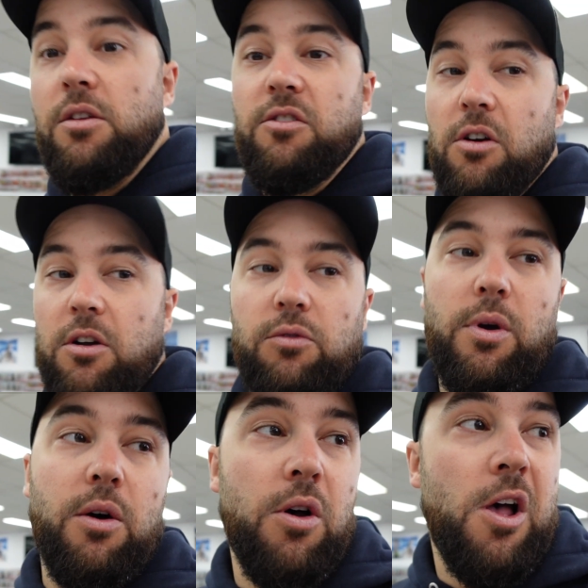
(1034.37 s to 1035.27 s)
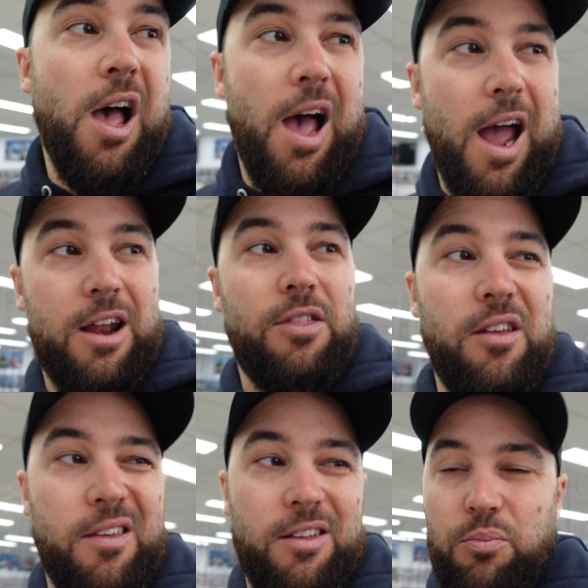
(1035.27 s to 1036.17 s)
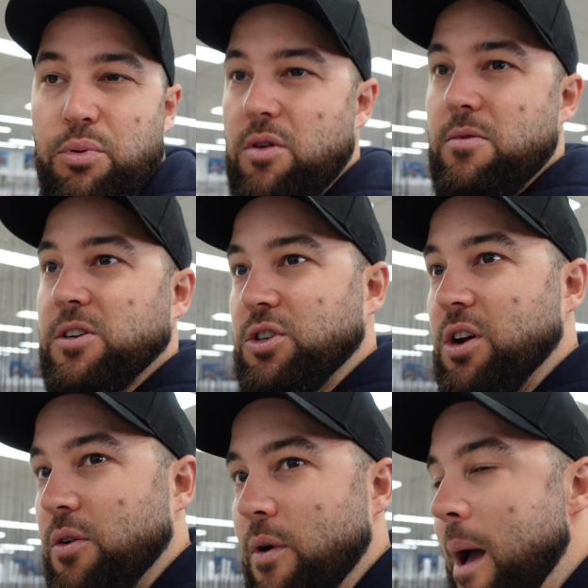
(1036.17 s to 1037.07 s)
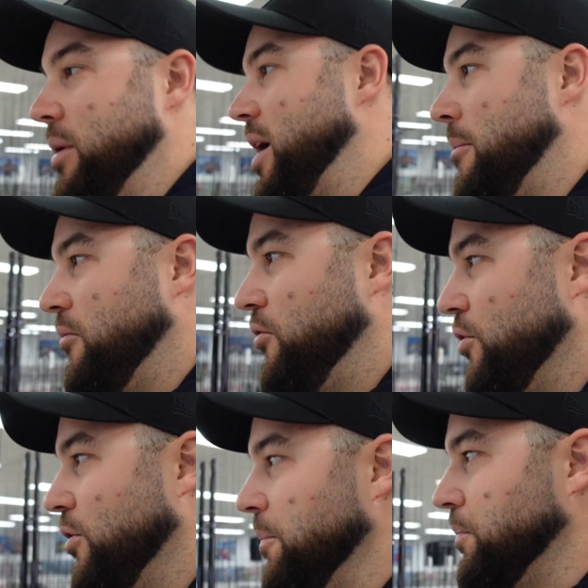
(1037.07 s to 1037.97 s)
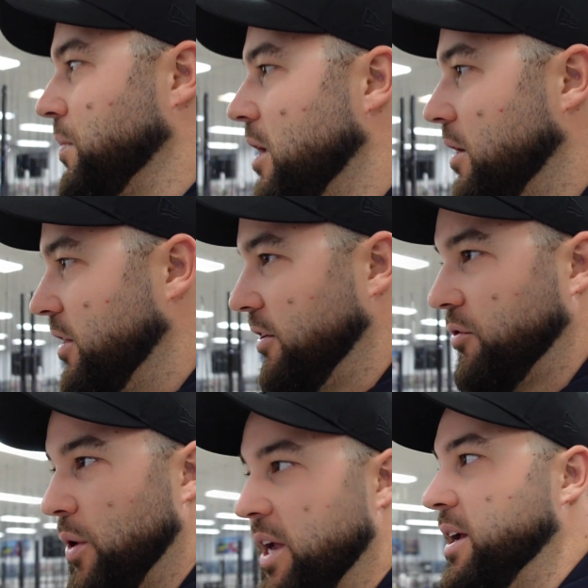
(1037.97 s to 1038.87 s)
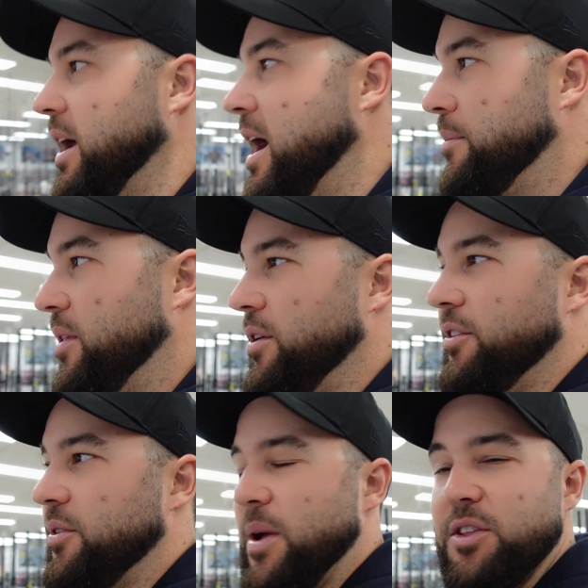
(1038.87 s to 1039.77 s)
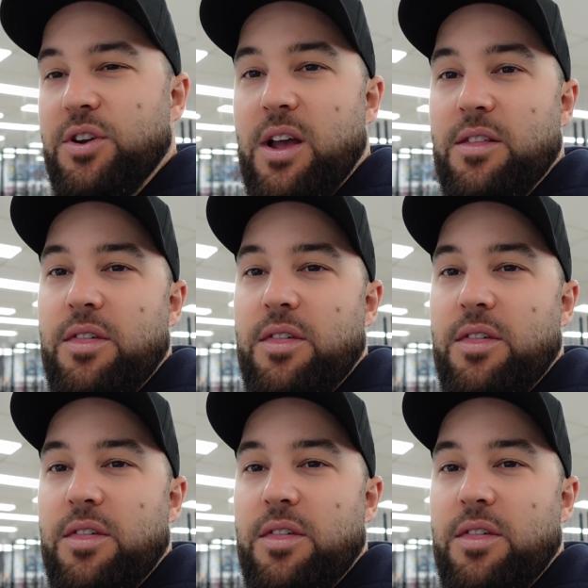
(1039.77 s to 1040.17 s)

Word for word: in stock as well. And I think that's pretty much going to wrap it up for this week. There is a bunch of other